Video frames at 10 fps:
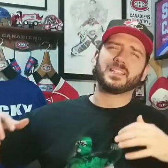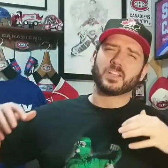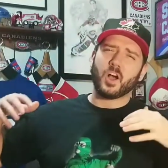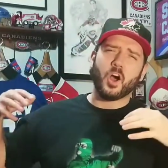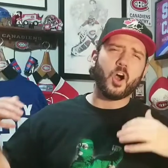
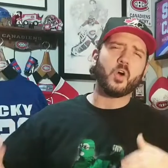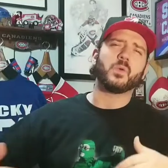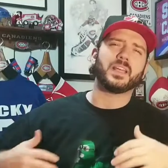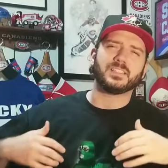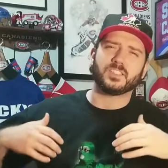It's
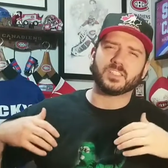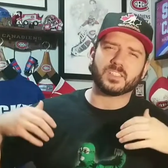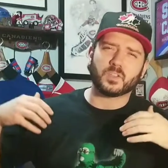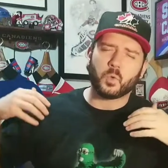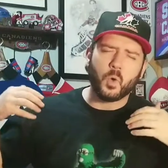always
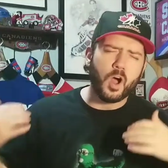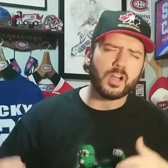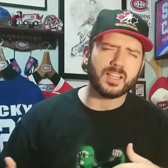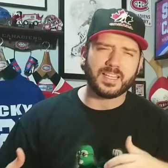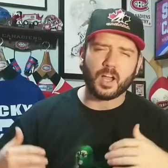just
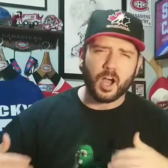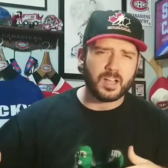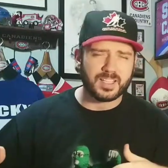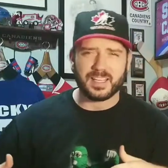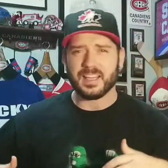quality
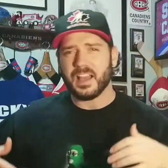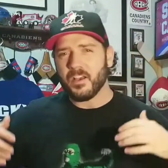hockey,